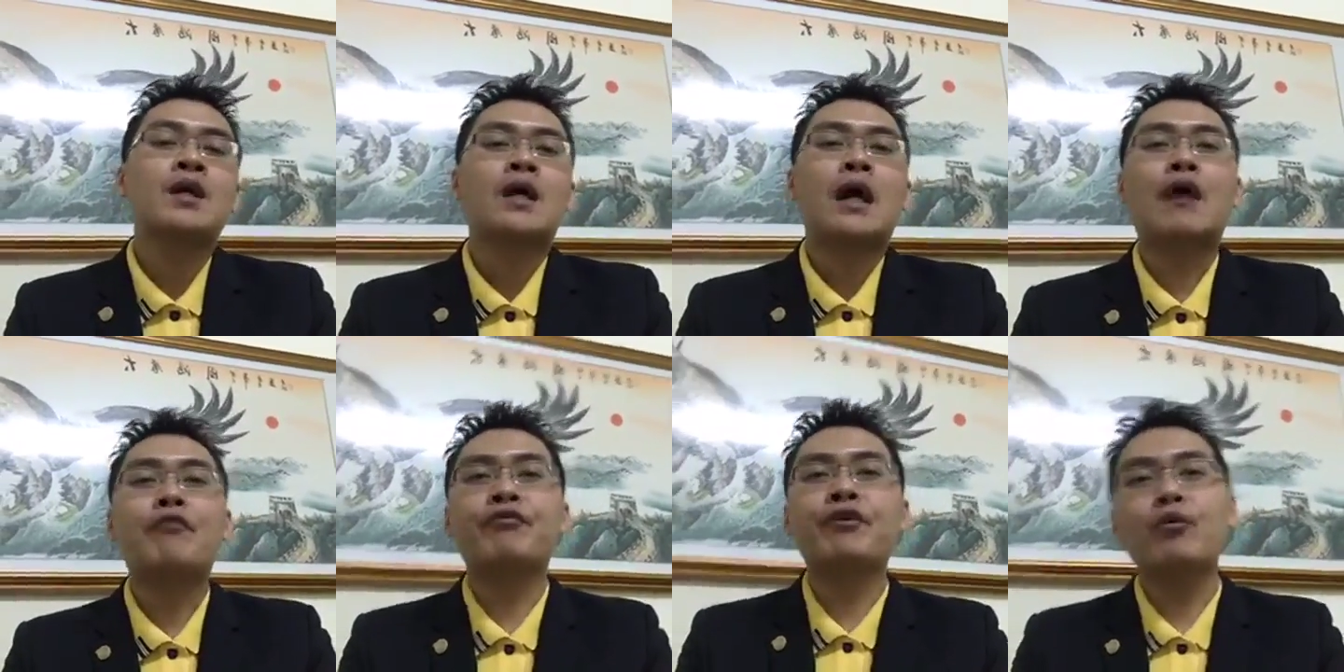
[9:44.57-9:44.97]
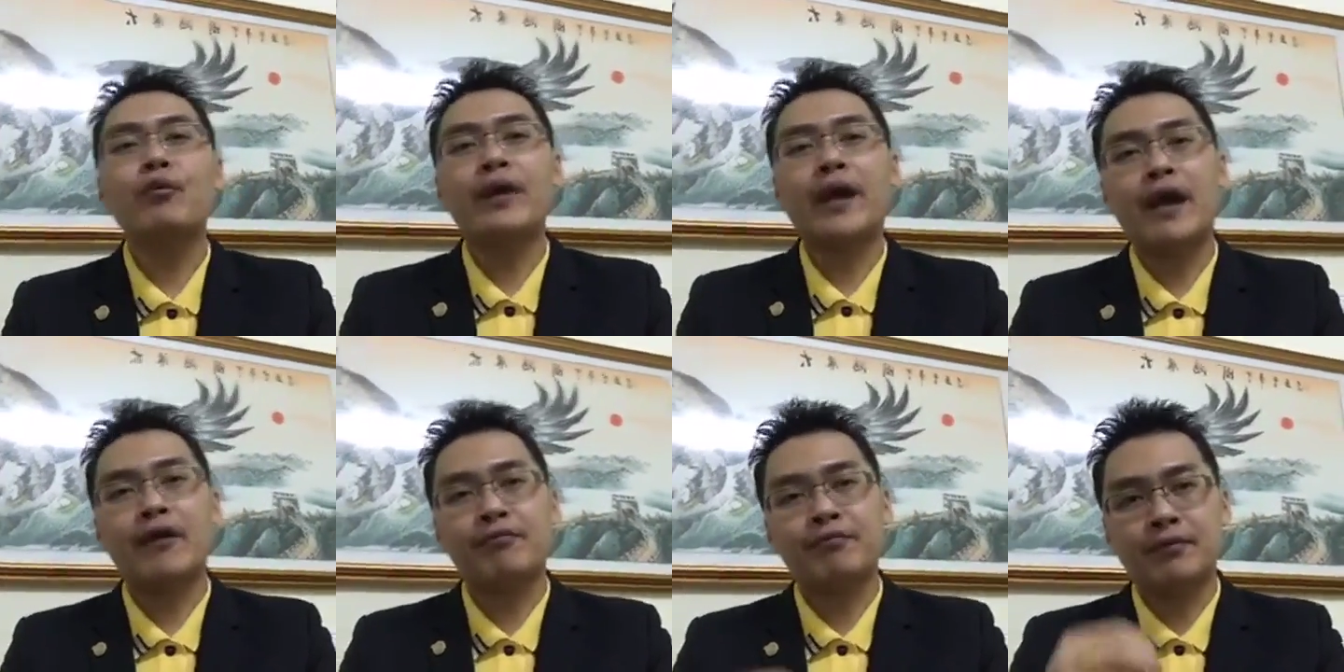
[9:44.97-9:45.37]
After we
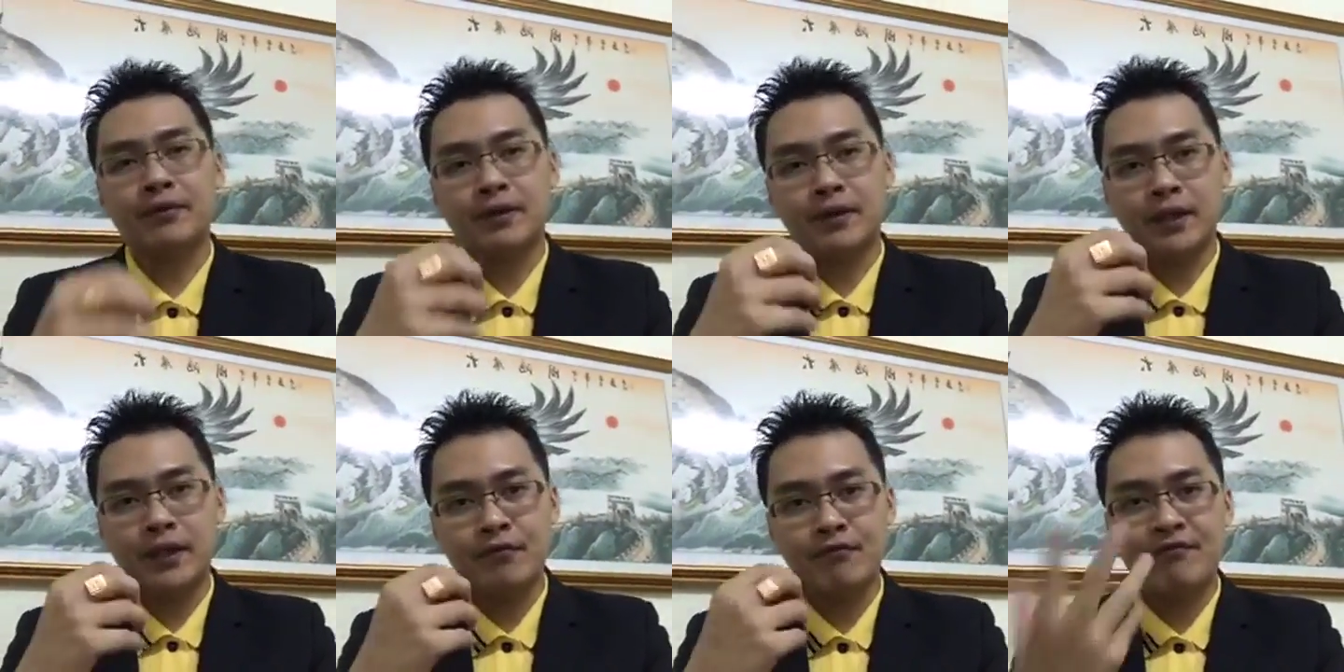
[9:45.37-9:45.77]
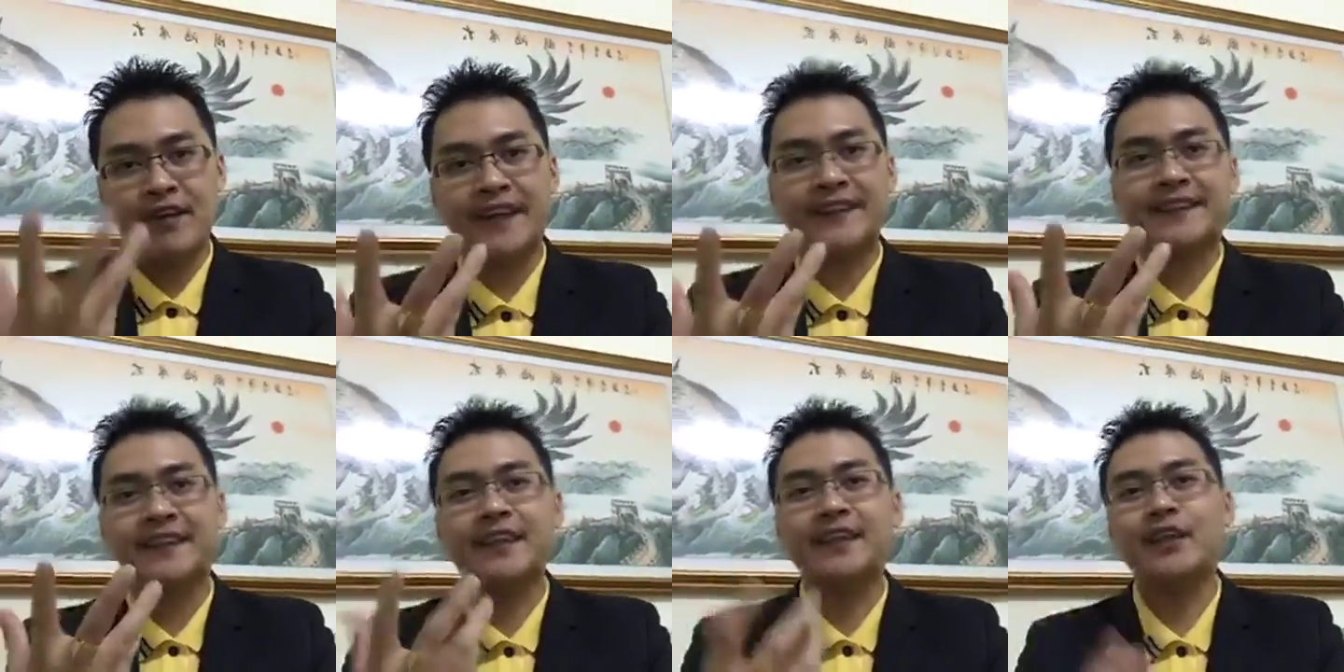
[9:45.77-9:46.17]
have
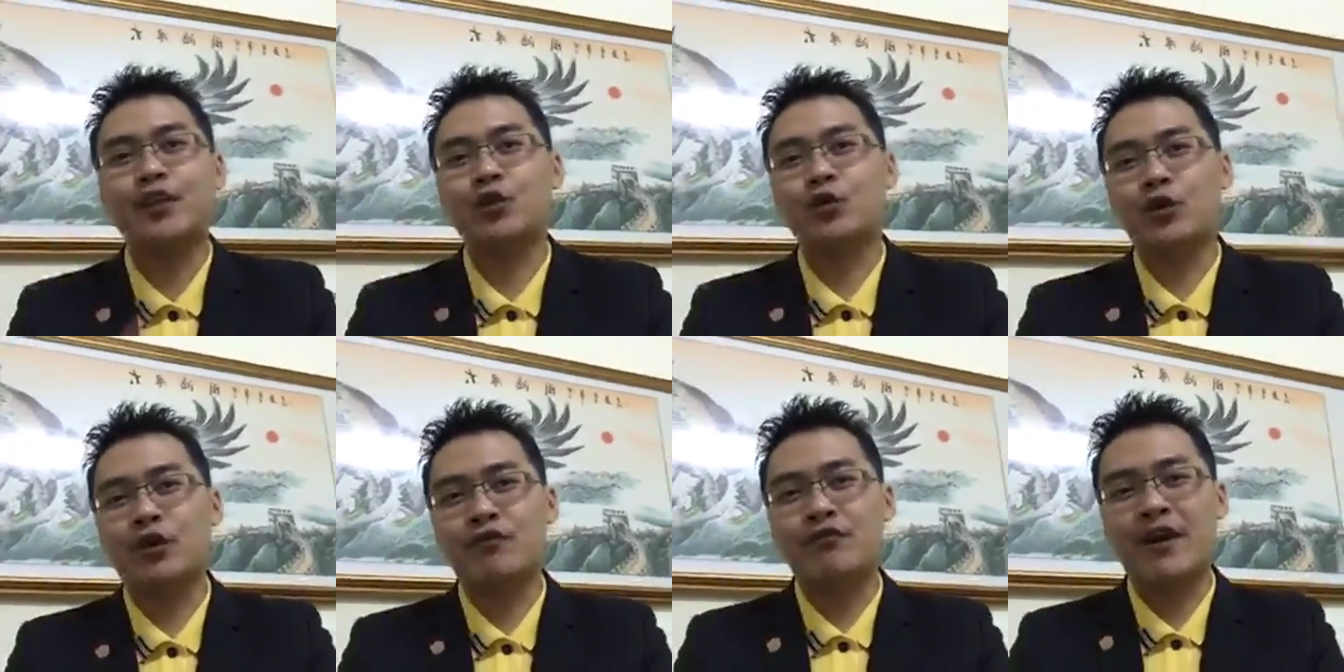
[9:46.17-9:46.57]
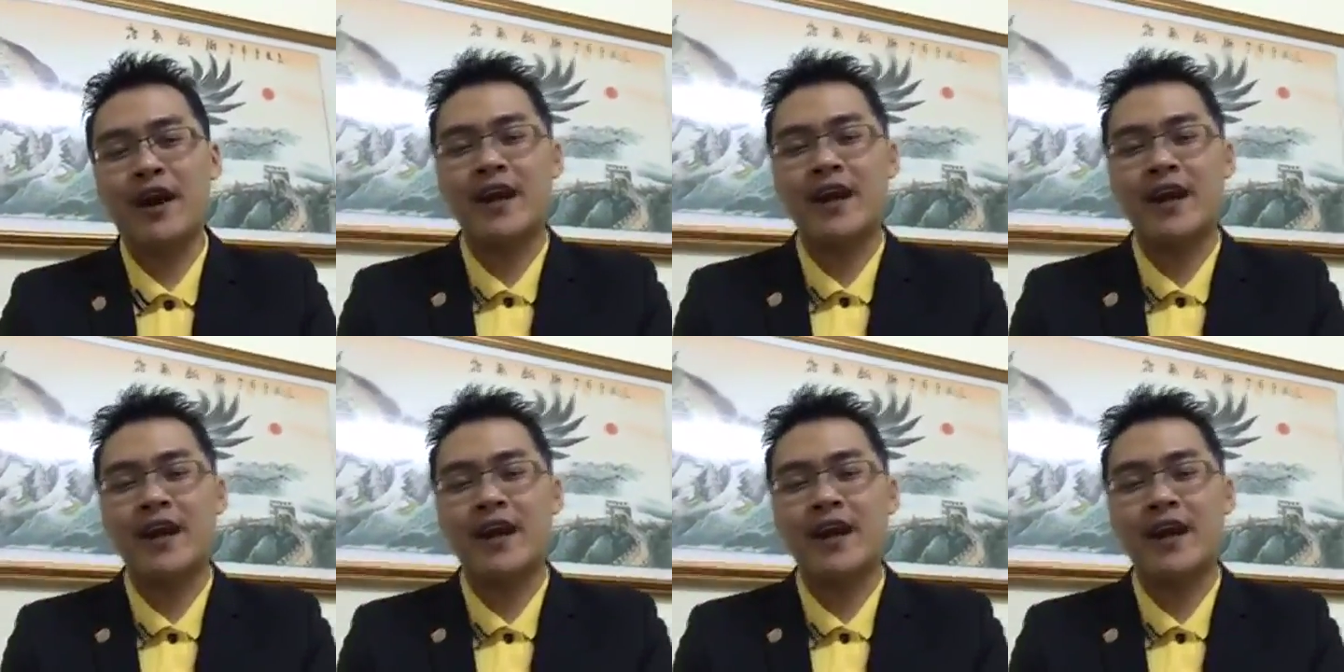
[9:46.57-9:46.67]
invested into a